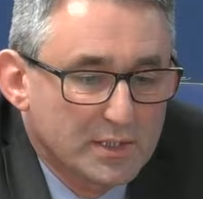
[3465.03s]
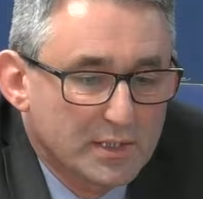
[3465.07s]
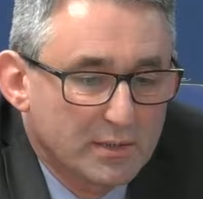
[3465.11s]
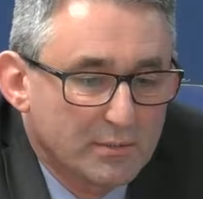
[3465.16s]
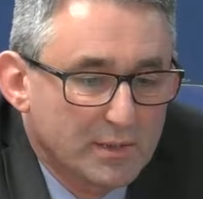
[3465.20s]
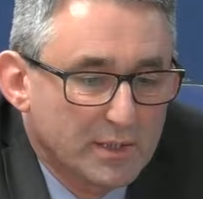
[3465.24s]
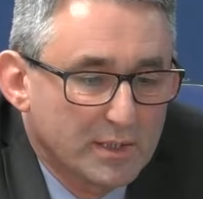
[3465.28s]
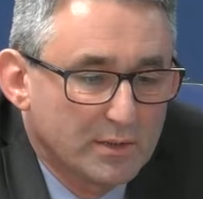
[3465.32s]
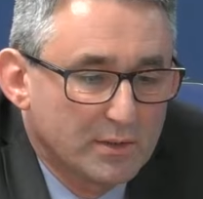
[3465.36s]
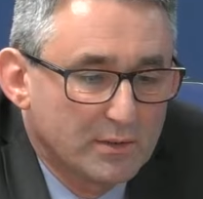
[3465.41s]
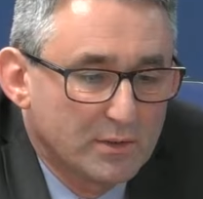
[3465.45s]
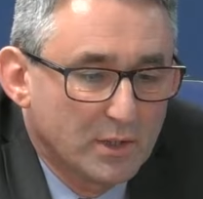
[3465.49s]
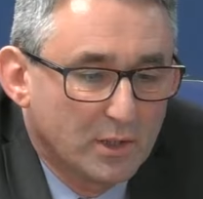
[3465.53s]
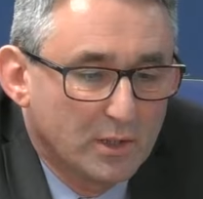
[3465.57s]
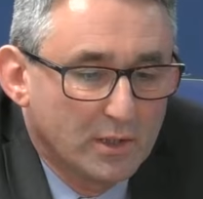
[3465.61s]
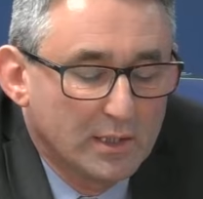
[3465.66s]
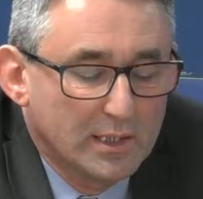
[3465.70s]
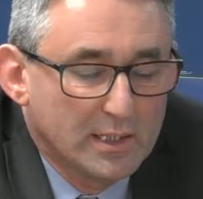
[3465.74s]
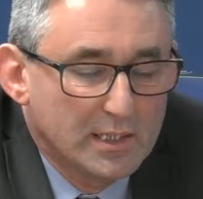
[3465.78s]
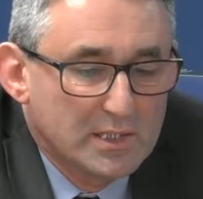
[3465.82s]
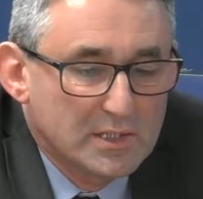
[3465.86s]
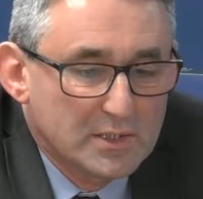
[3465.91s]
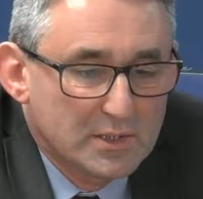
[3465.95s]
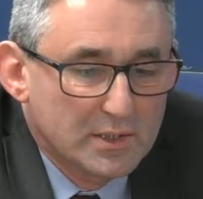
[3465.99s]
I mean, not
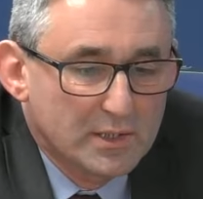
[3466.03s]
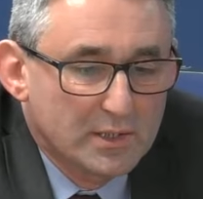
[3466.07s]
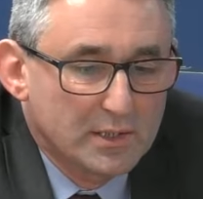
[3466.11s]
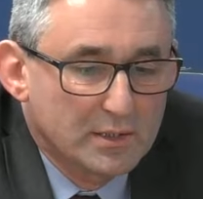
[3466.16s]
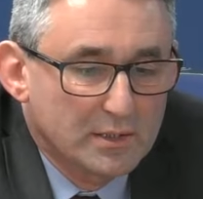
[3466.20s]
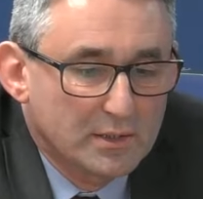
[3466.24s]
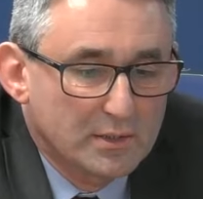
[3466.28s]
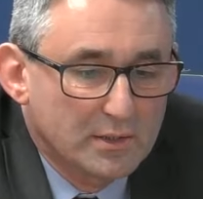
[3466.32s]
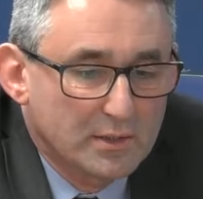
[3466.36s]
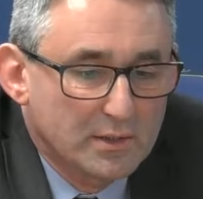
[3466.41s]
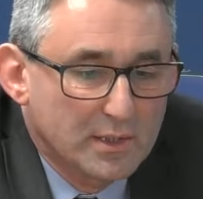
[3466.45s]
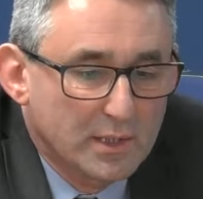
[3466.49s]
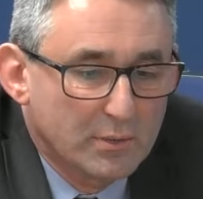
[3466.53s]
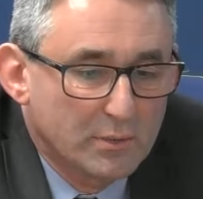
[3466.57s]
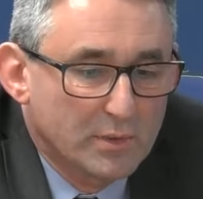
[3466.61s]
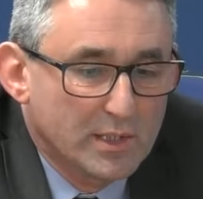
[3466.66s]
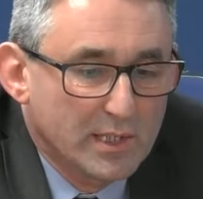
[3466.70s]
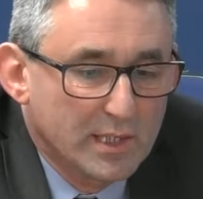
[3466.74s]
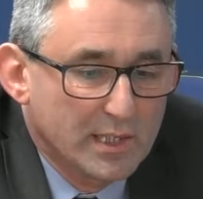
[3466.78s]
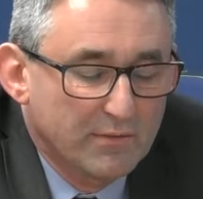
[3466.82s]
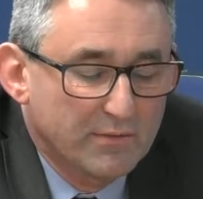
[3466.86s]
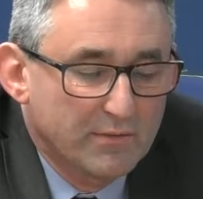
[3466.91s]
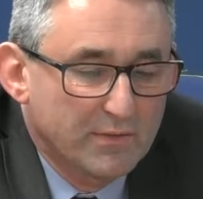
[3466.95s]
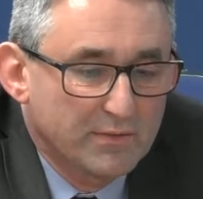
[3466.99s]
least that they were
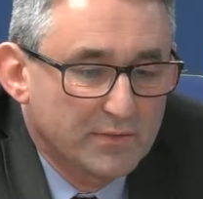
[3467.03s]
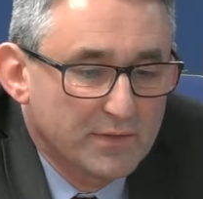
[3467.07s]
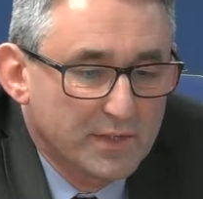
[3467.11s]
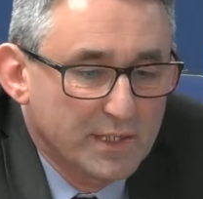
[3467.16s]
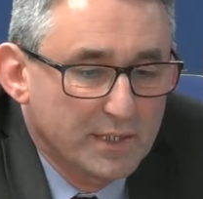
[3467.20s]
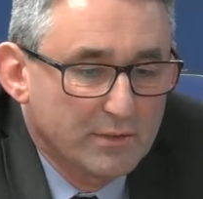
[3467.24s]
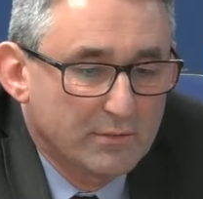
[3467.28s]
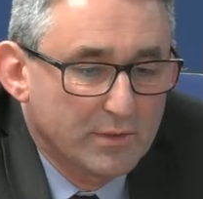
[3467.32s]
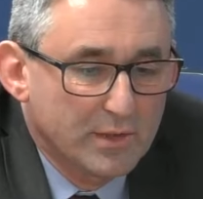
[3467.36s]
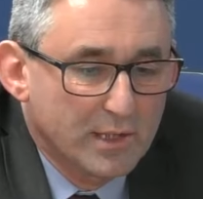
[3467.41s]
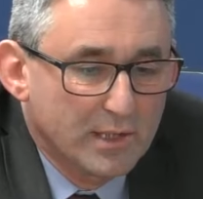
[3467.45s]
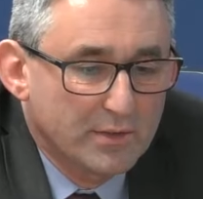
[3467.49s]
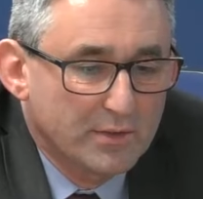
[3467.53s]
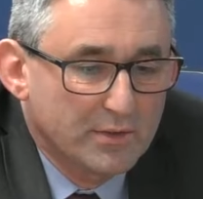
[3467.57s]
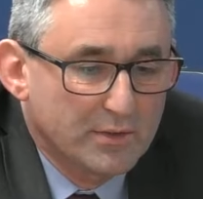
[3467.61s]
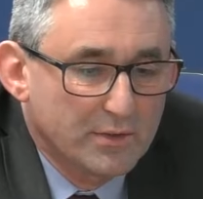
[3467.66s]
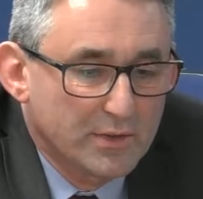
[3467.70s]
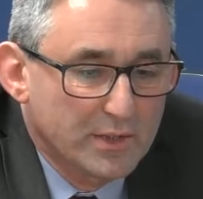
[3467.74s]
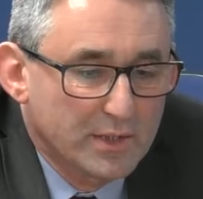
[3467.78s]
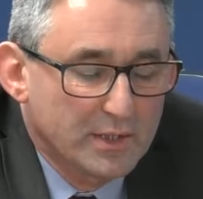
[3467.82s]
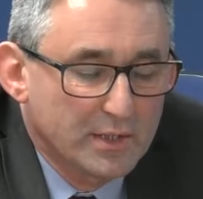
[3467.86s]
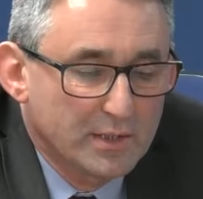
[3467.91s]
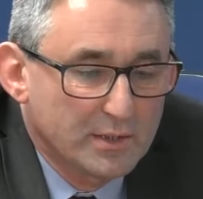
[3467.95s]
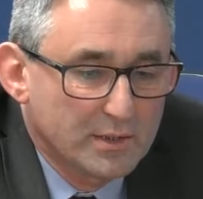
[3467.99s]
K15 rather
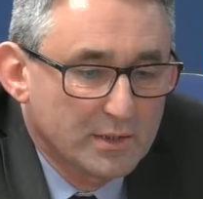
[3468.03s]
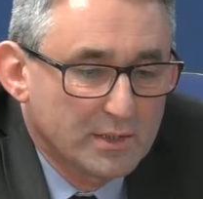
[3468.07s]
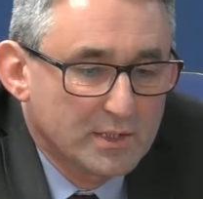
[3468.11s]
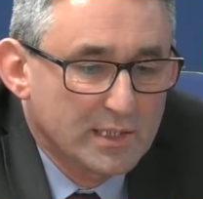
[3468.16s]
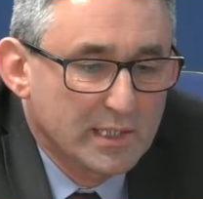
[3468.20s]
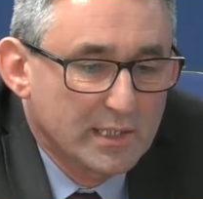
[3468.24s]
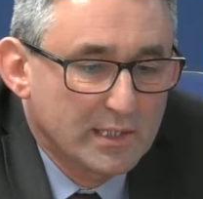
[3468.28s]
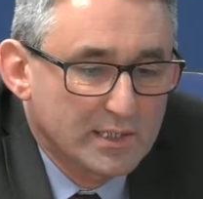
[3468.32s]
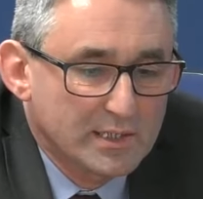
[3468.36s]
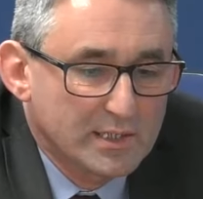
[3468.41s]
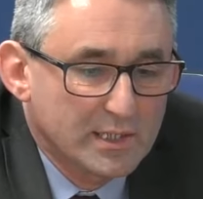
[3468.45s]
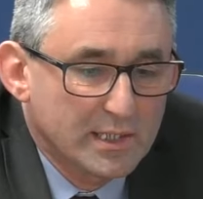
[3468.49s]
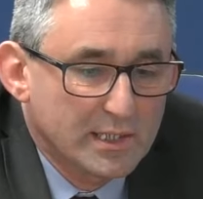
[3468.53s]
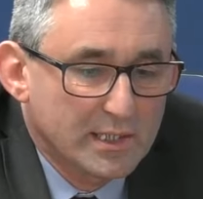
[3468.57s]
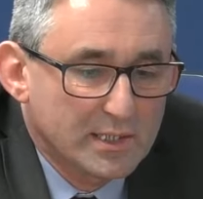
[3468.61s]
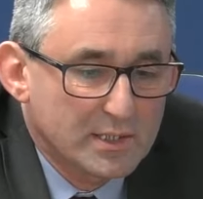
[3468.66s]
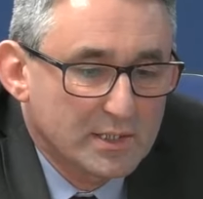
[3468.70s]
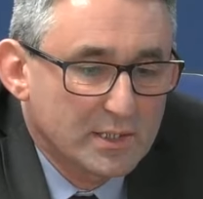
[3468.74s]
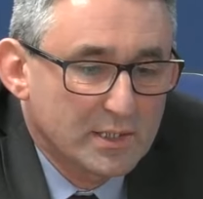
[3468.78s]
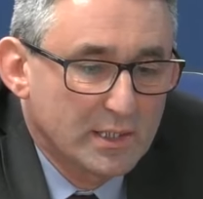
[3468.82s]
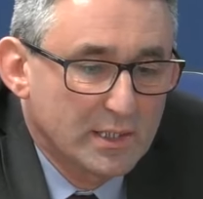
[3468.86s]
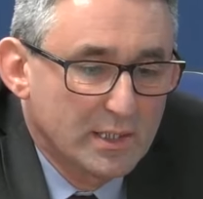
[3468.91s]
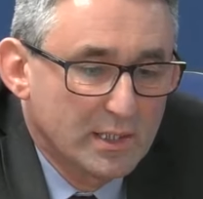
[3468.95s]
than Celotex.